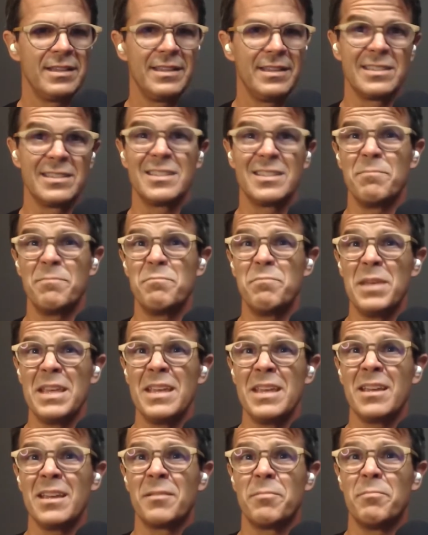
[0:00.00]
is a
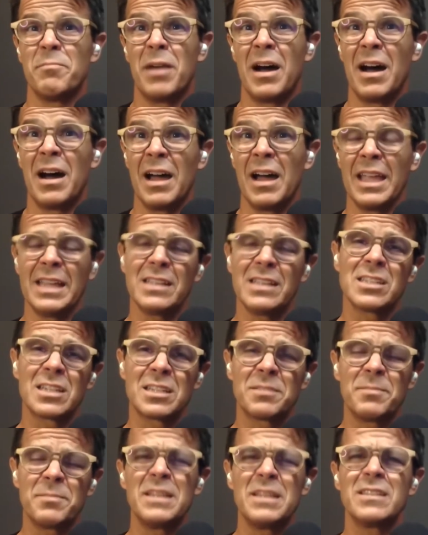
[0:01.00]
big buy. It's
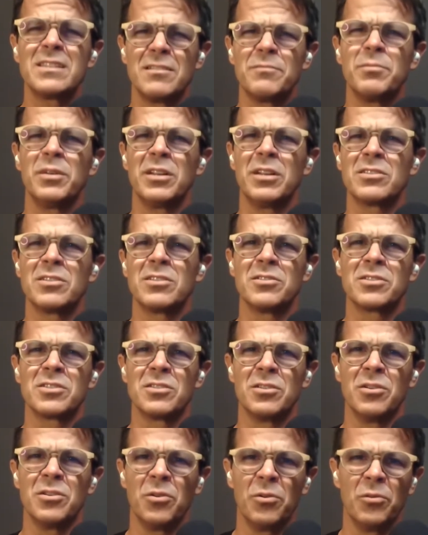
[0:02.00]
expensive, but it's
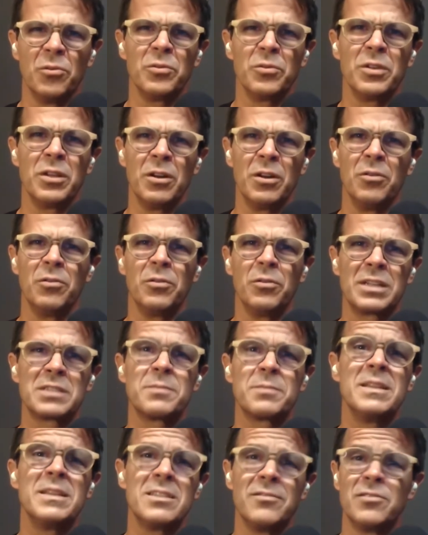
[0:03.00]
also,
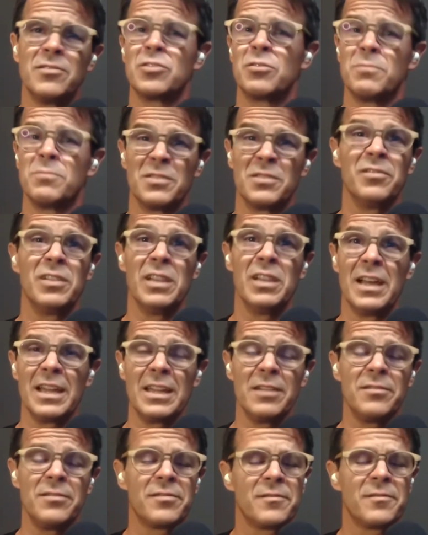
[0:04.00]
expensive in terms of
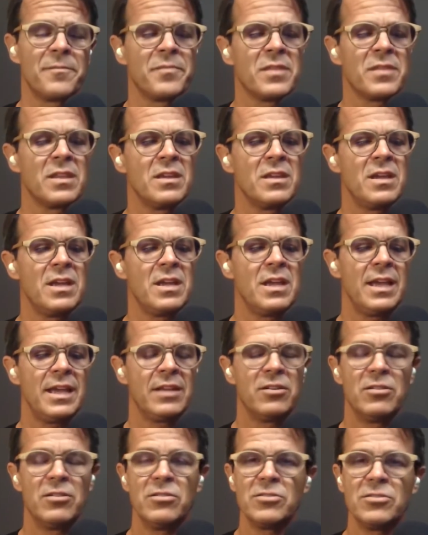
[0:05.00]
life. And
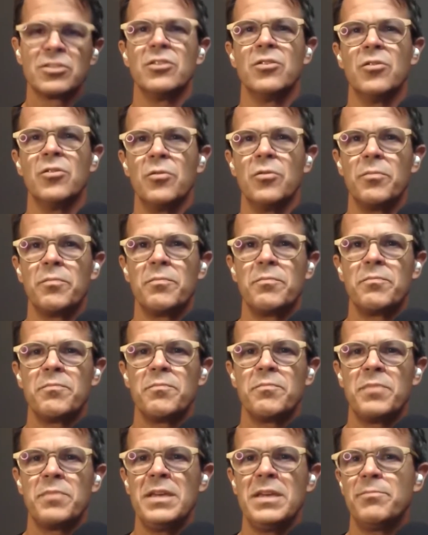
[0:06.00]
also,
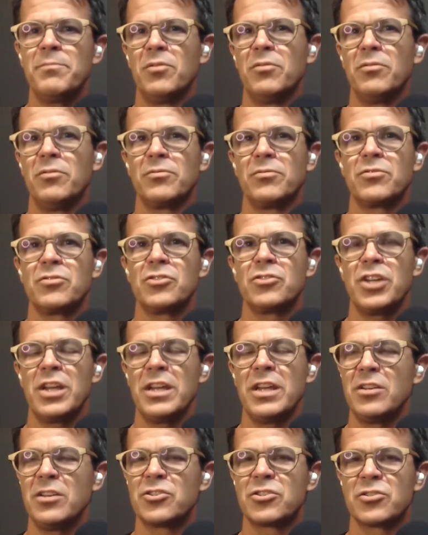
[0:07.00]
people
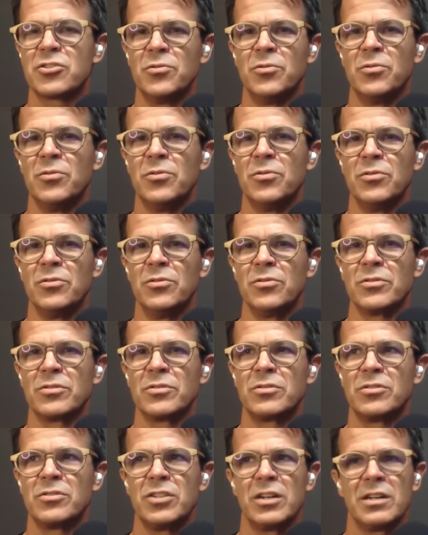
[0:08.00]
change schools
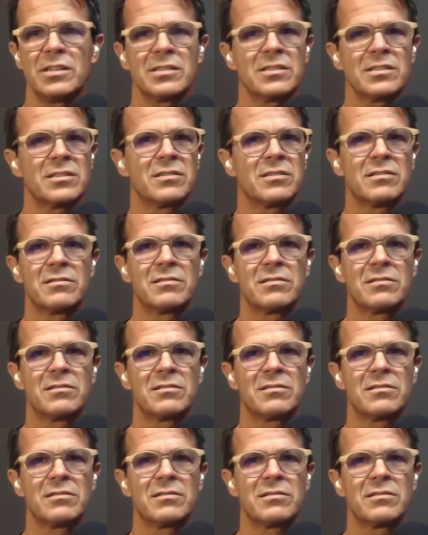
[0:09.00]
just